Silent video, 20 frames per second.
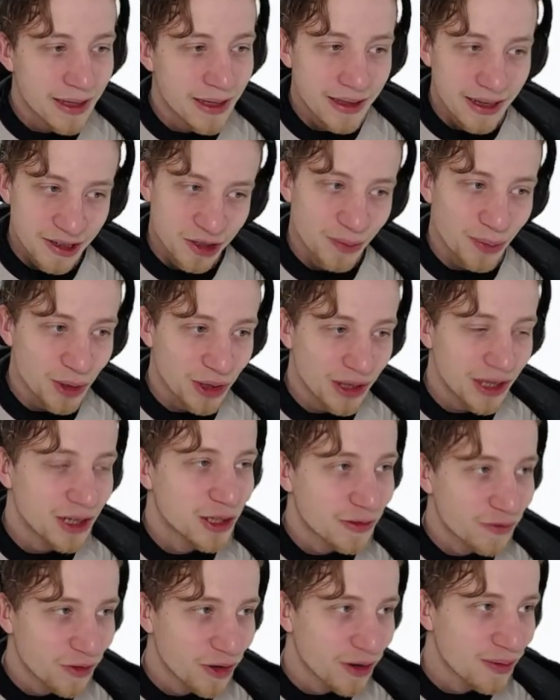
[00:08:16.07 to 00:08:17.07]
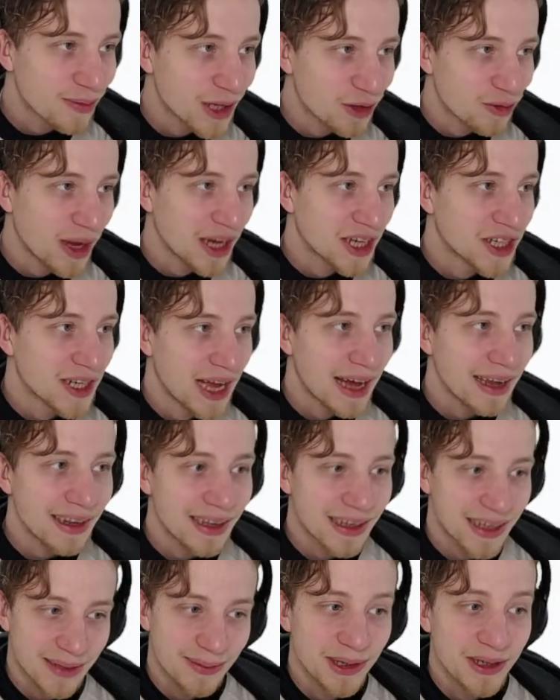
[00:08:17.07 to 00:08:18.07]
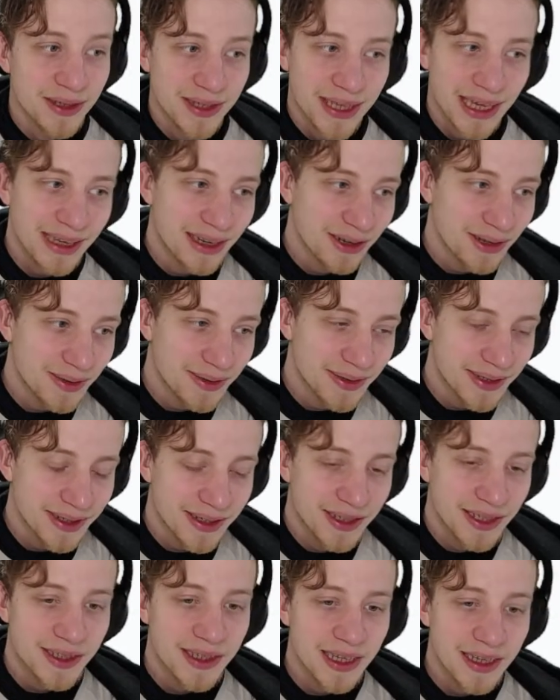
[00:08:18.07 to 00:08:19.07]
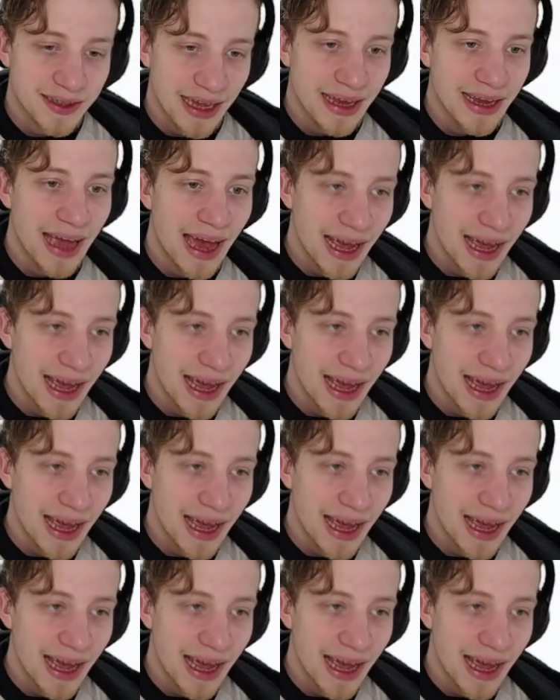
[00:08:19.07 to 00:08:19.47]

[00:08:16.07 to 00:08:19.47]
there is a potential for me to actually adding it because I can consider this as a